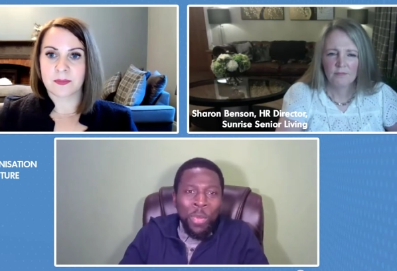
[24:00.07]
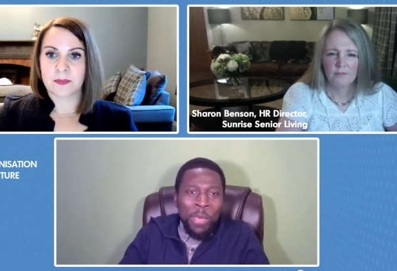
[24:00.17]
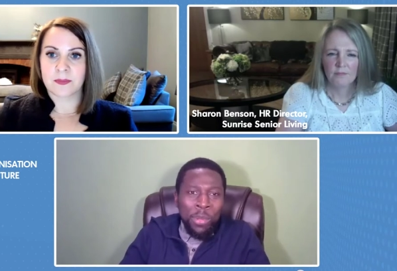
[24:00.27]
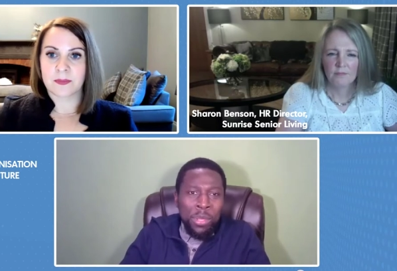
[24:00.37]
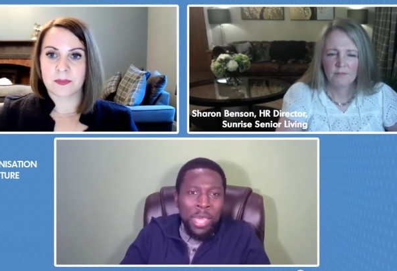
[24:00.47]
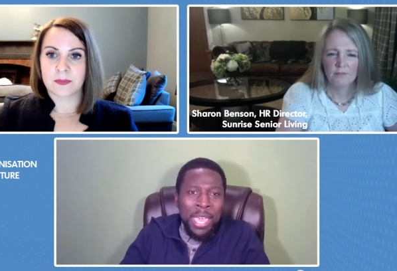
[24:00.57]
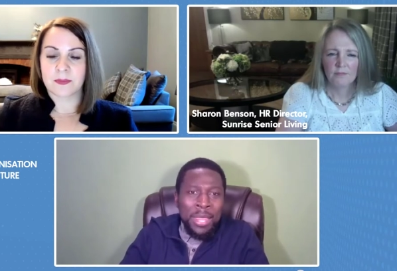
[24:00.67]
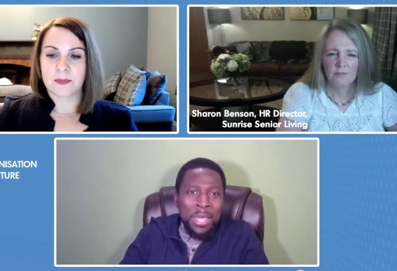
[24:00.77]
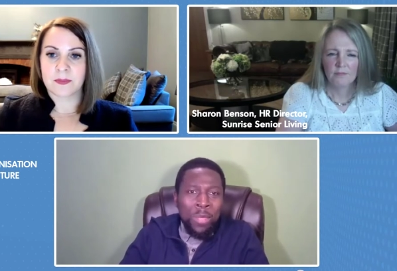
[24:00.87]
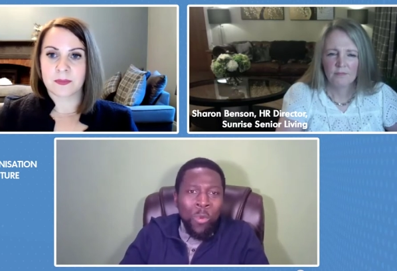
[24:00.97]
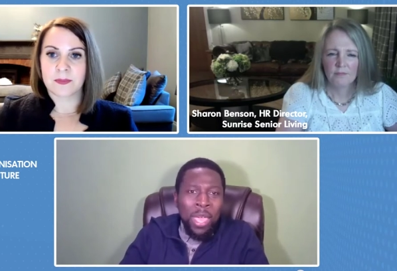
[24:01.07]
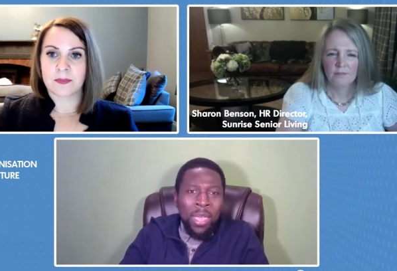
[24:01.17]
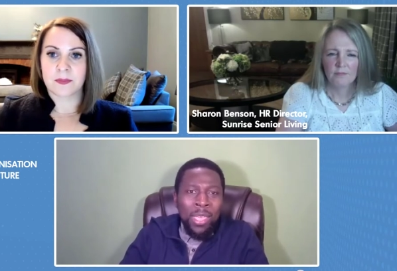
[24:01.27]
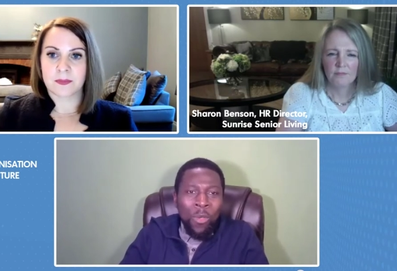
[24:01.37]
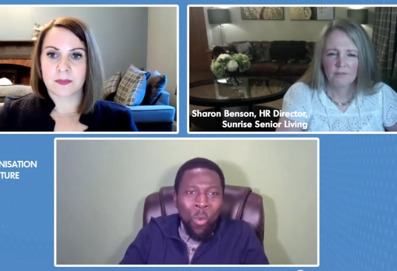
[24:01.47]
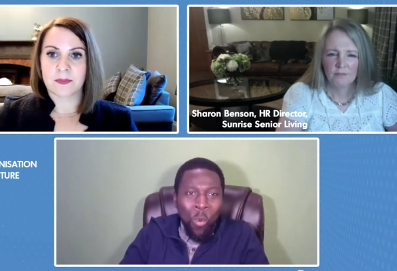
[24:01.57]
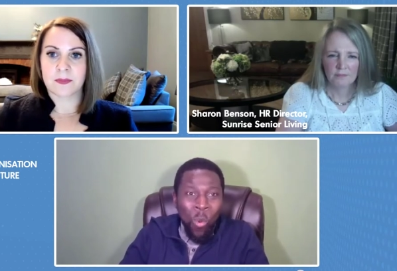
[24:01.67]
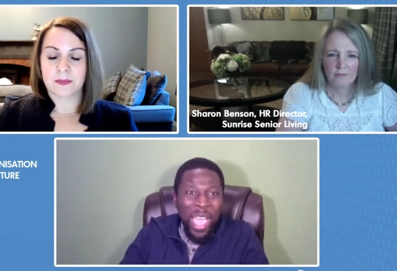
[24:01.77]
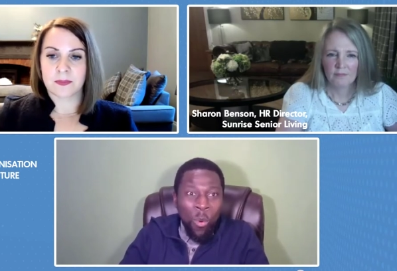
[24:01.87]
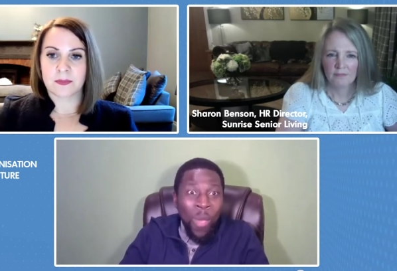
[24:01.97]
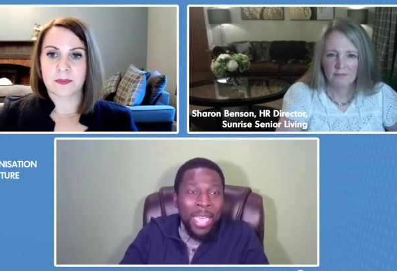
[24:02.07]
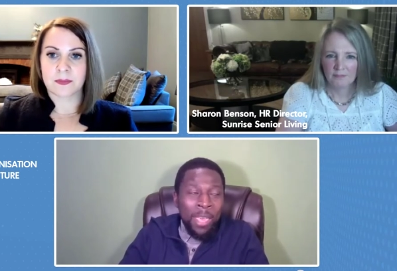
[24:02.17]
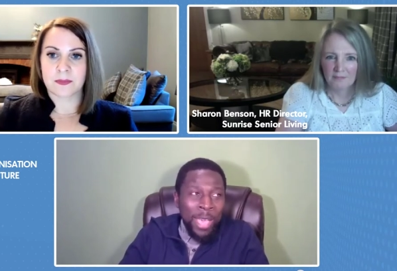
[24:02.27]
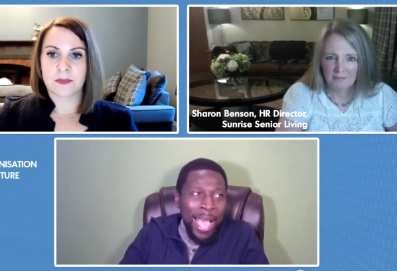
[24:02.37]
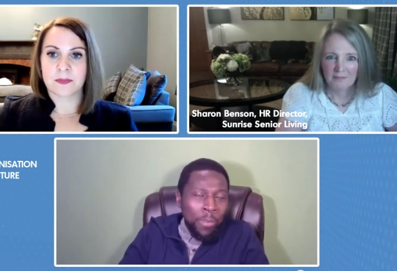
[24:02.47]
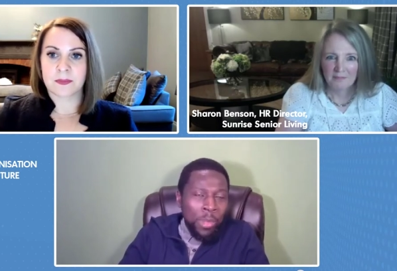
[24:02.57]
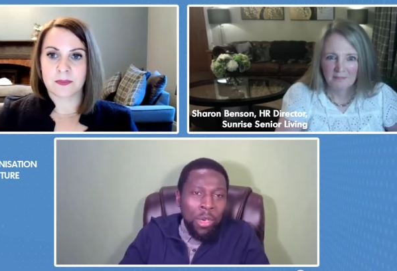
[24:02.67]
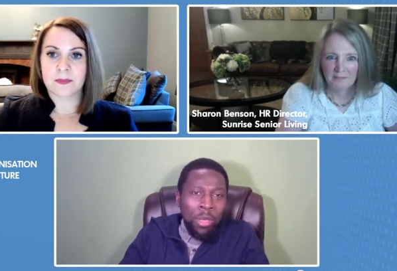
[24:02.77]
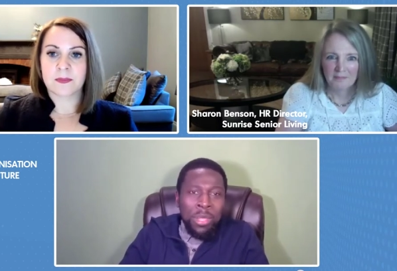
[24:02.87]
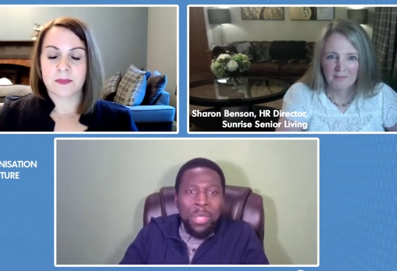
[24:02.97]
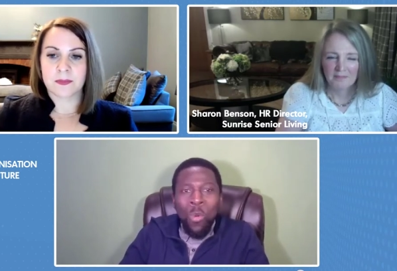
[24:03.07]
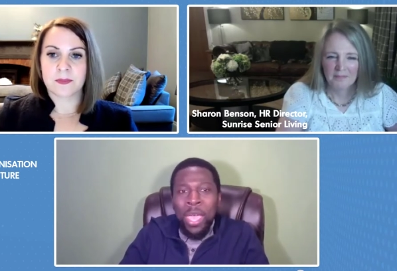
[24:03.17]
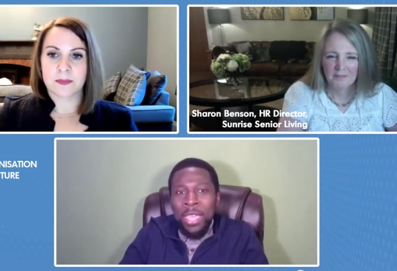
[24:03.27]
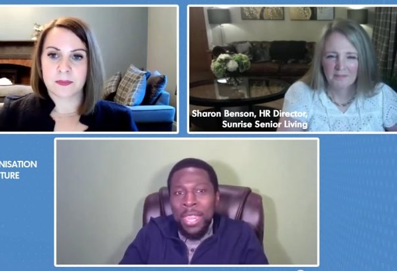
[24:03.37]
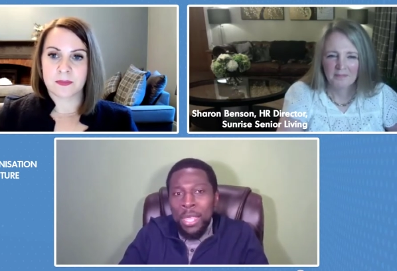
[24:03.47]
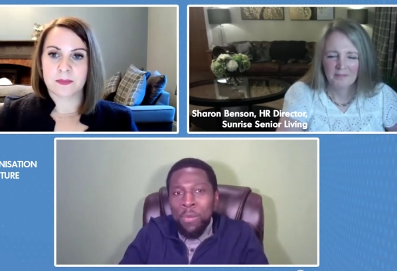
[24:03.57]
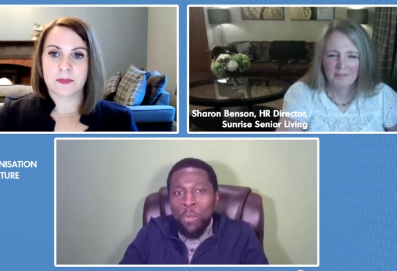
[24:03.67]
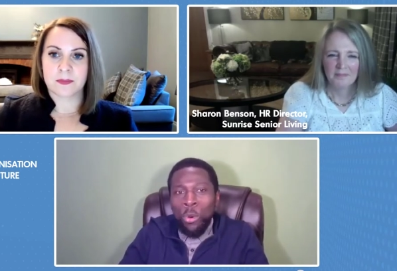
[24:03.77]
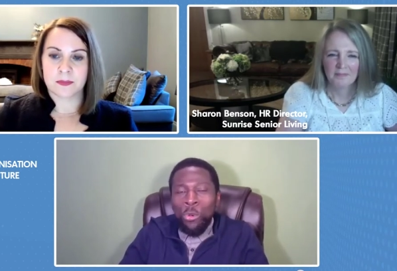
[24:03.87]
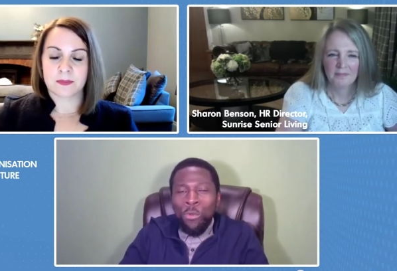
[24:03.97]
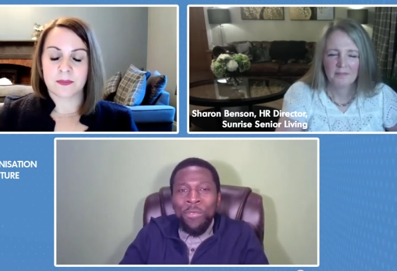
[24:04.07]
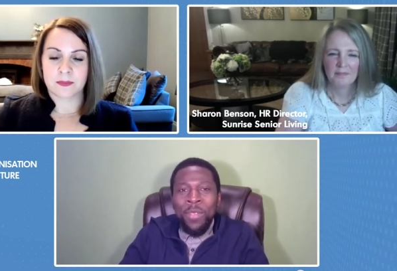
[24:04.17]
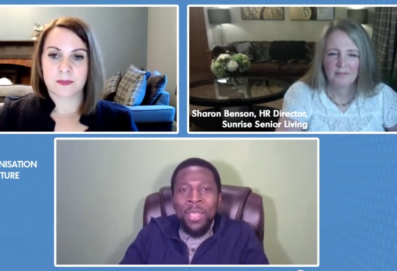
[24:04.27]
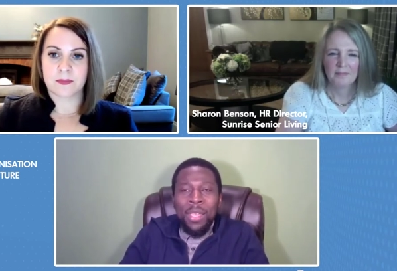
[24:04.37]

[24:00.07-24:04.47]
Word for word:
Speaker 1: people are saying and this is where where, where your gaps are, this is where you need to improve,